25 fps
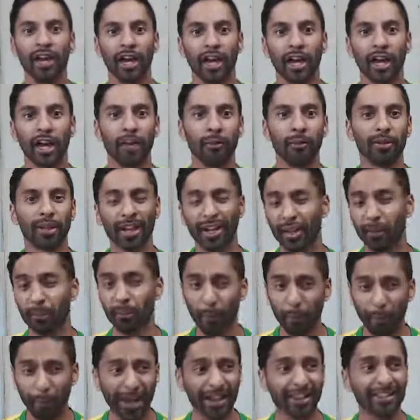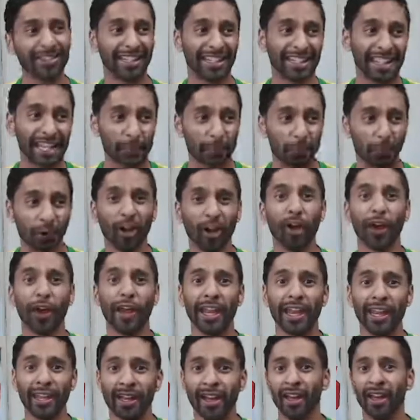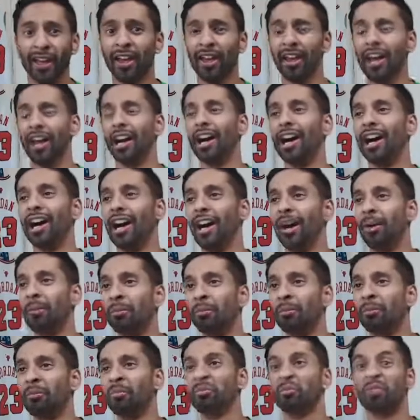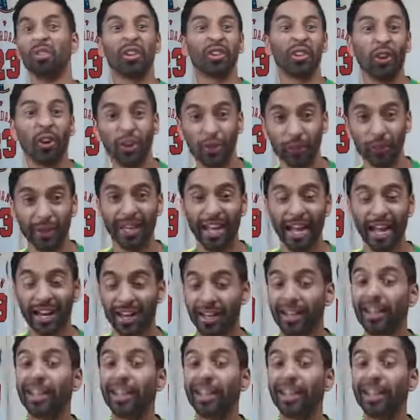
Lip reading: So my plan is to keep on going for as long as we can.